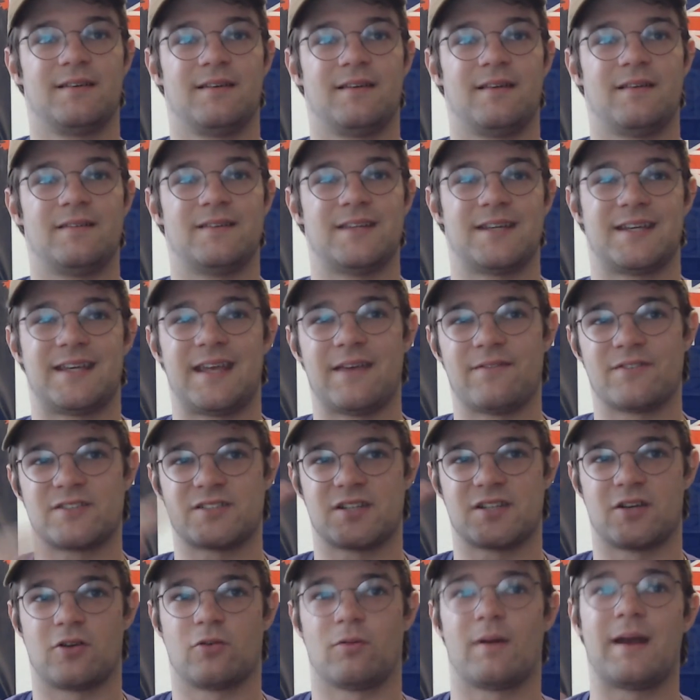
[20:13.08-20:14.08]
they gave us
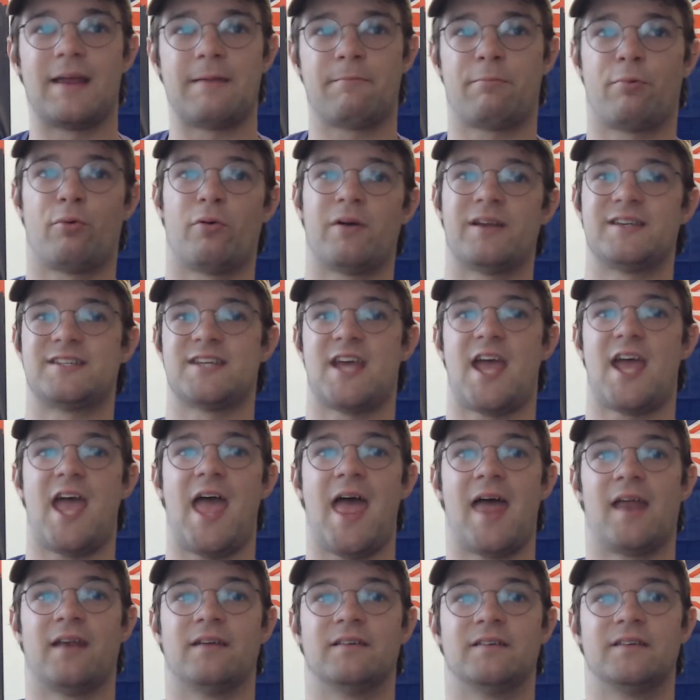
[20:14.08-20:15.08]
a great point to
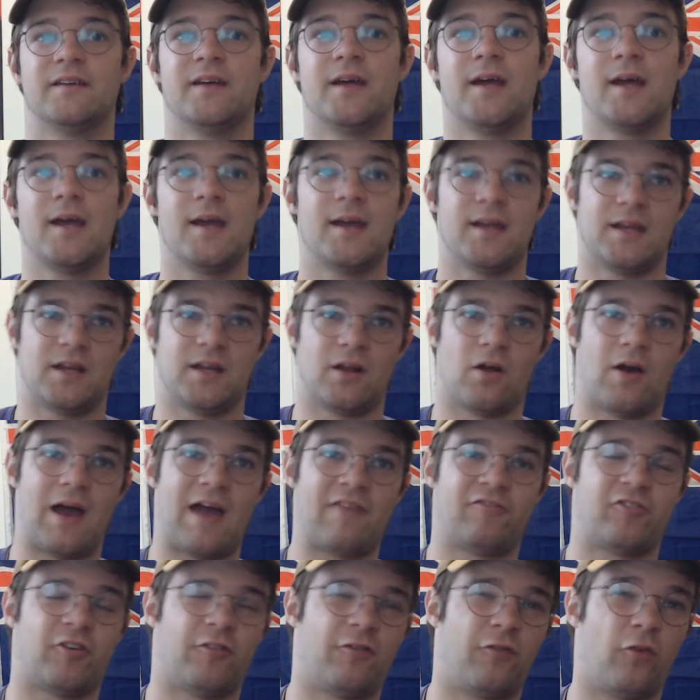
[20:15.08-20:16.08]
end.
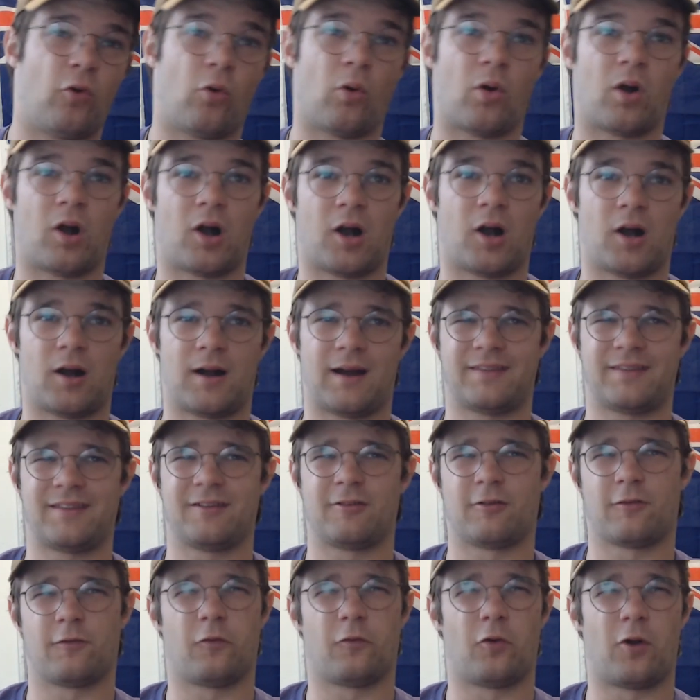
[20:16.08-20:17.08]
After I think
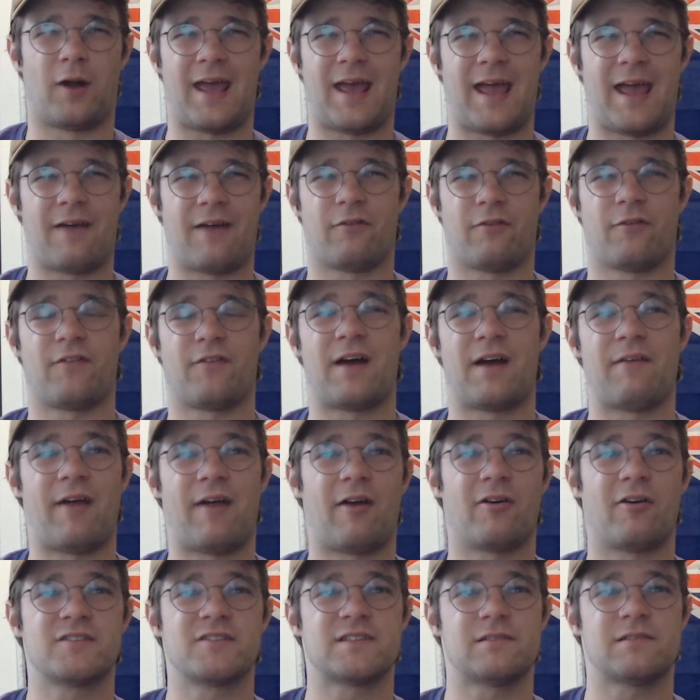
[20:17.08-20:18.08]
it's 4.5 or 5
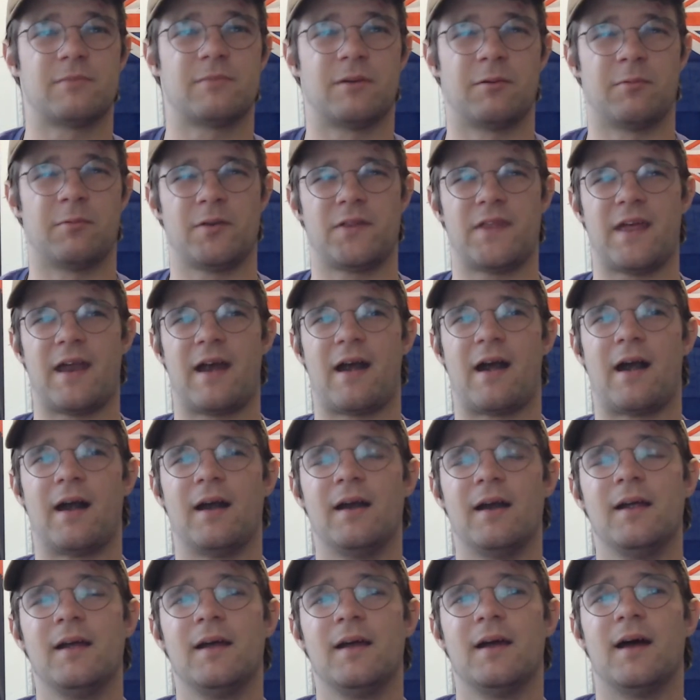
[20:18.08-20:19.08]
hours that we were there.
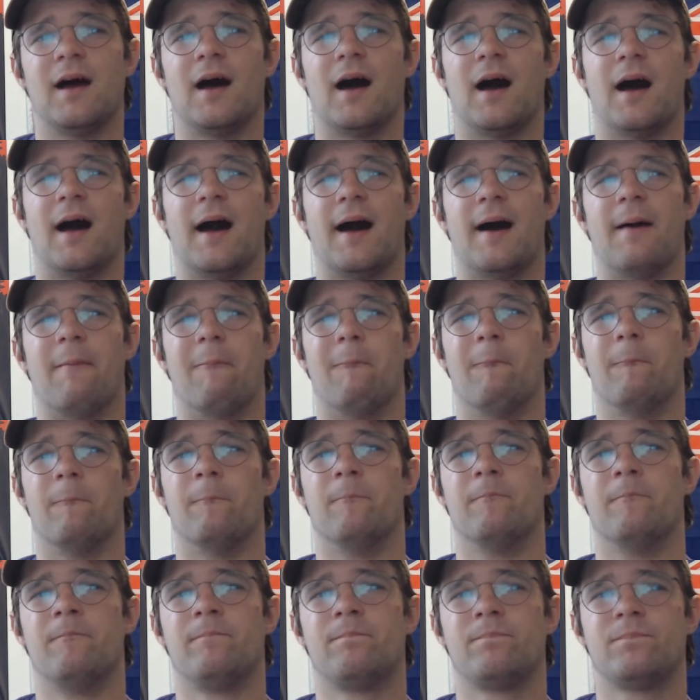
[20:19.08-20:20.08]

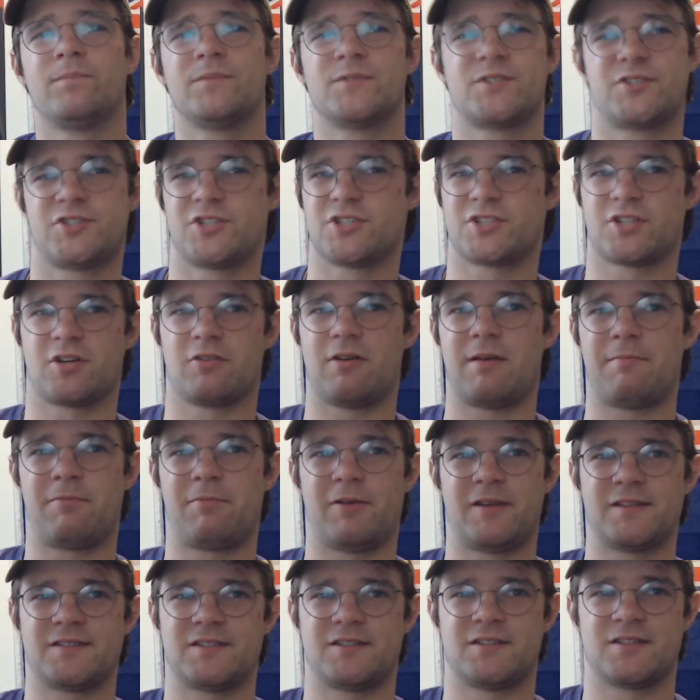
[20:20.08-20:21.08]
It's just a great
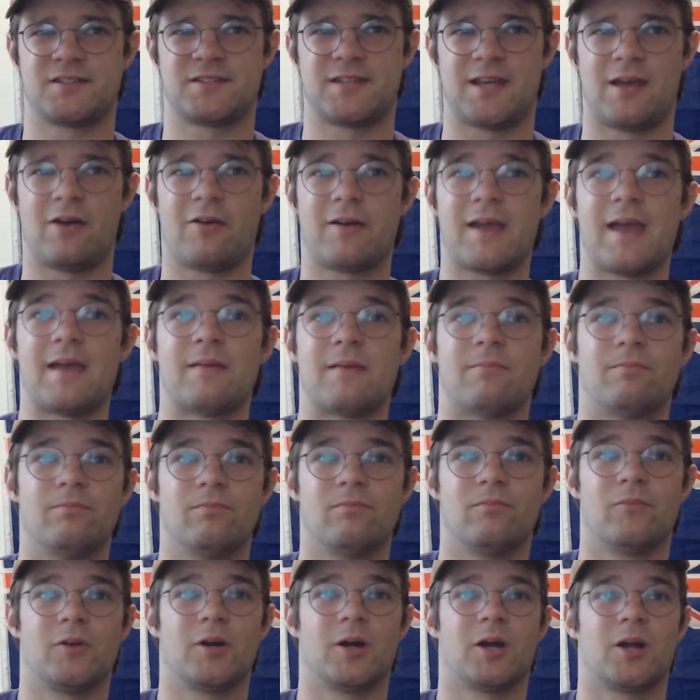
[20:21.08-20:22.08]
place to just say, okay,
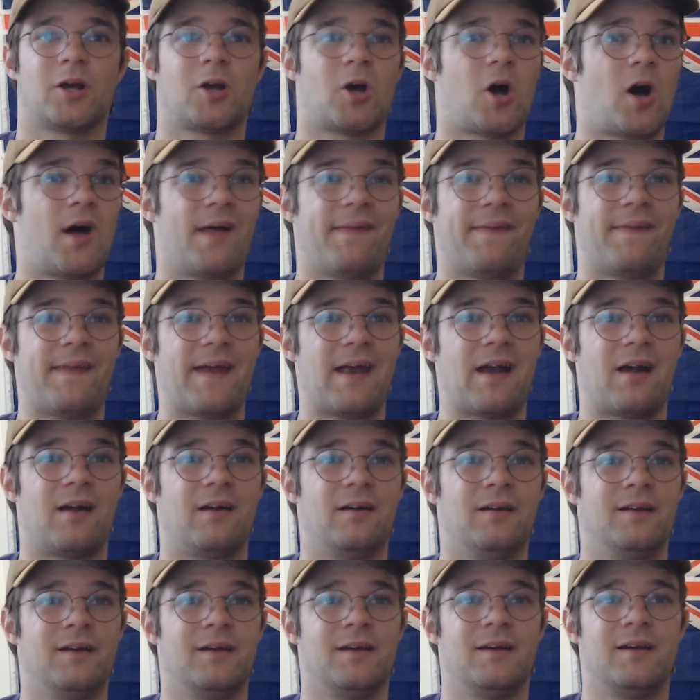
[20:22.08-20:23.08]
we're gonna call it
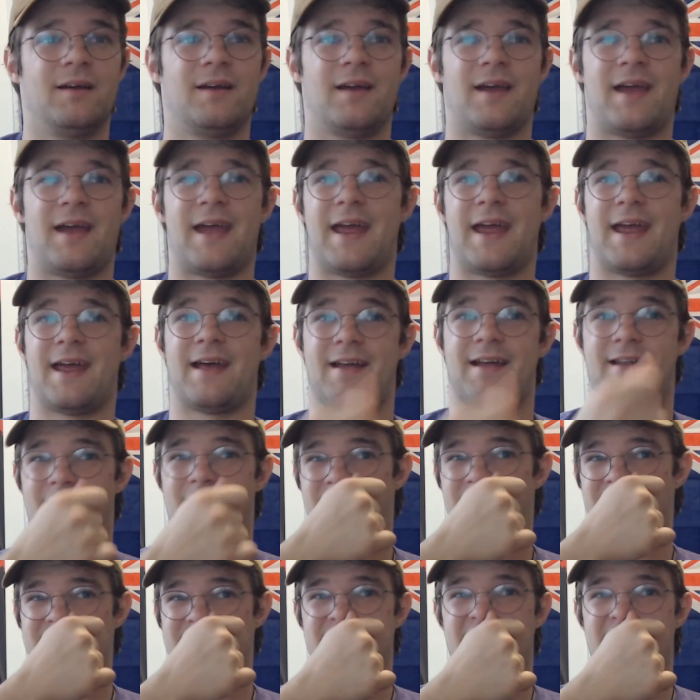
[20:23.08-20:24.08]
there, and
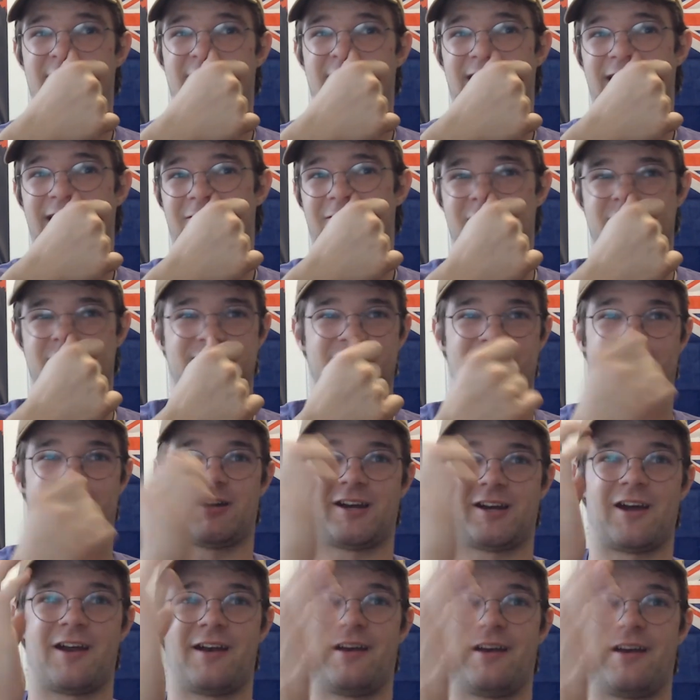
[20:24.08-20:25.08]
it's not like we're
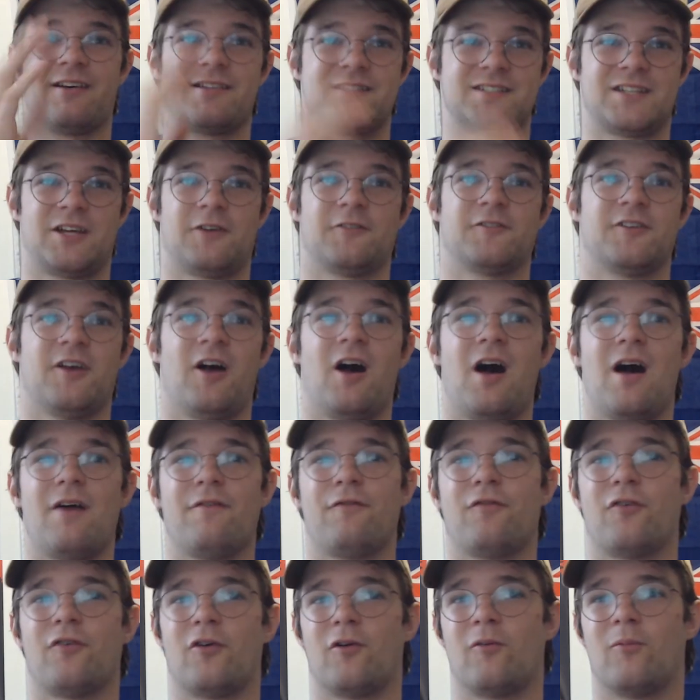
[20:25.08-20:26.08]
cutting ourselves
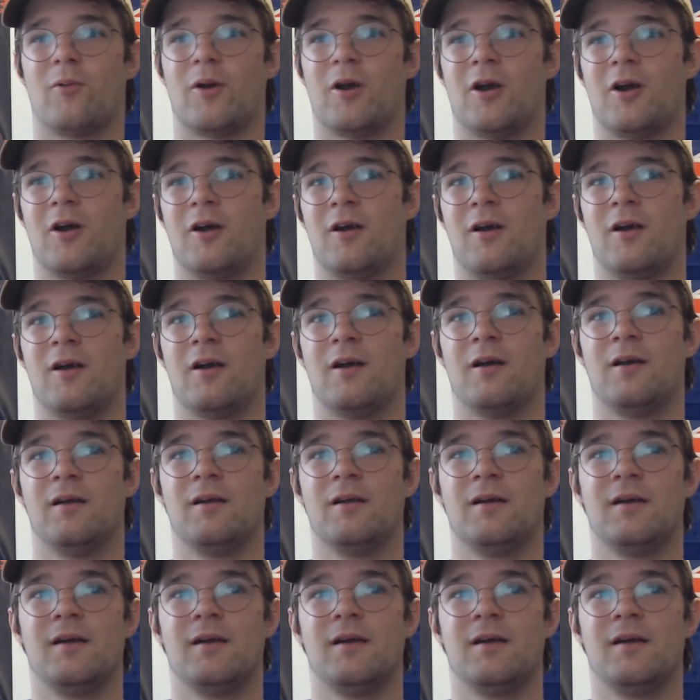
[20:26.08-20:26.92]
off, or